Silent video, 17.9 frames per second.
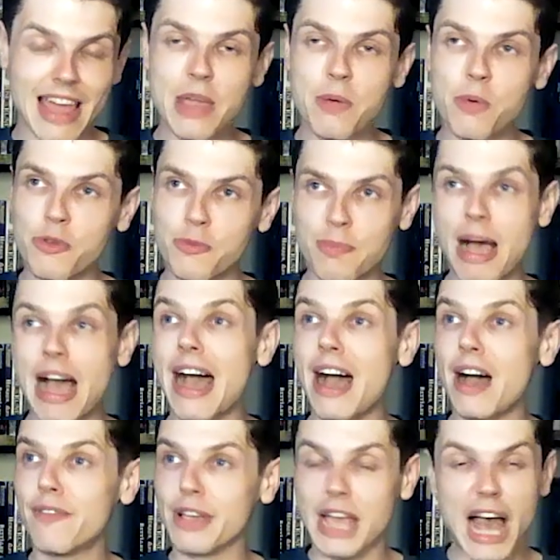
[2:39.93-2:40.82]
And it was
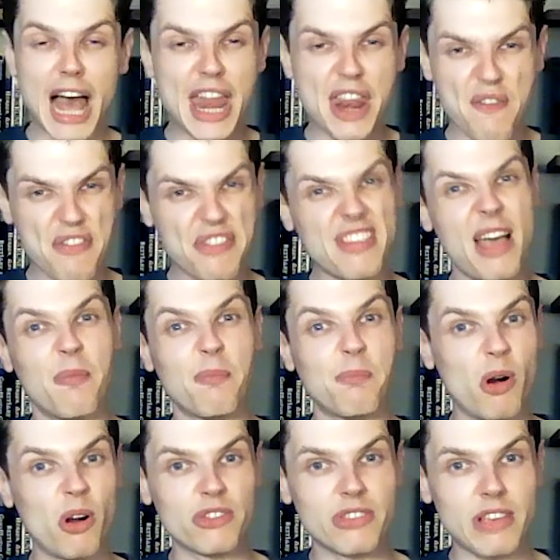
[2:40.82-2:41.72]
part of a kind of
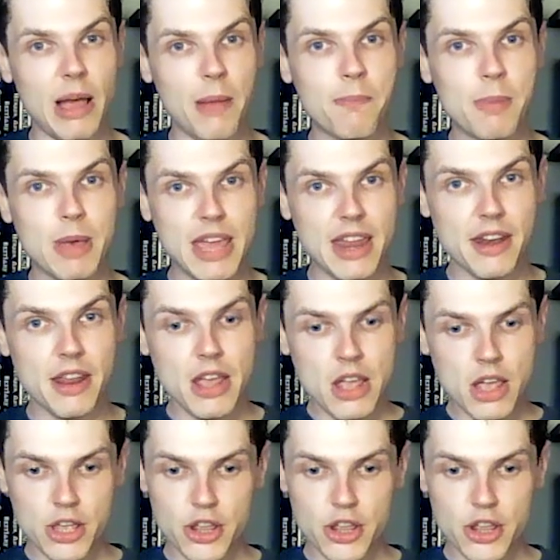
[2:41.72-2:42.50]
sandbox campaign,